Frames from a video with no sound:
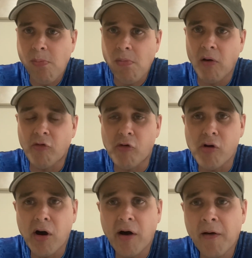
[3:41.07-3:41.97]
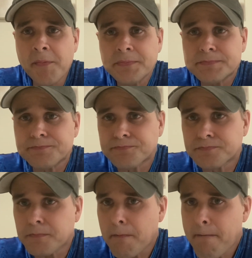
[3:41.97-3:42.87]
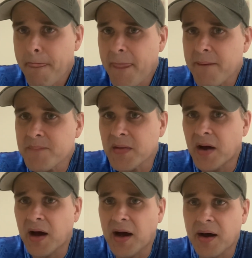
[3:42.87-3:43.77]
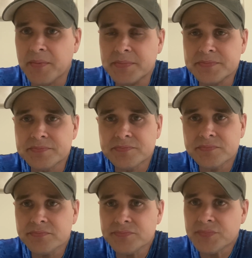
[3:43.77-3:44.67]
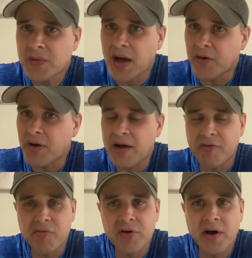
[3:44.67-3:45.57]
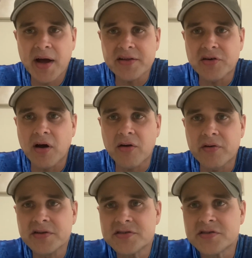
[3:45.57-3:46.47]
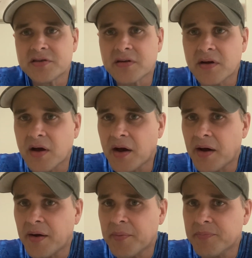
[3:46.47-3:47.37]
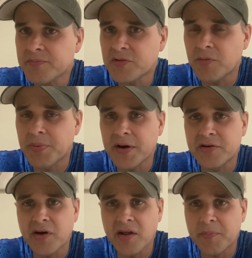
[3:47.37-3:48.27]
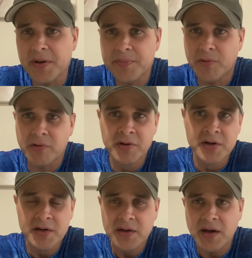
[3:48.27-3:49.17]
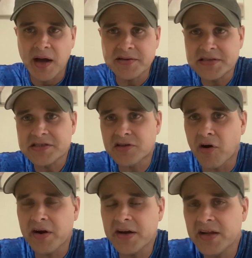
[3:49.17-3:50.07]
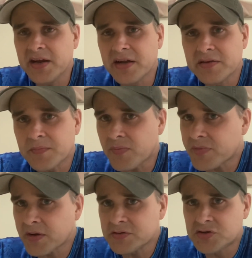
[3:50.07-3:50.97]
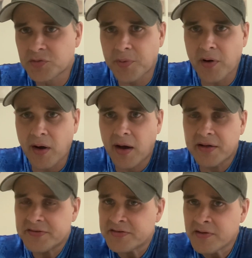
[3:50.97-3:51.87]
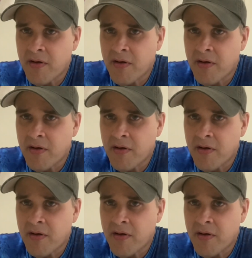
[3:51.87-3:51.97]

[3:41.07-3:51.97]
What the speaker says: Overall, I don't have a real high tolerance compared to other people. I just started eating super hots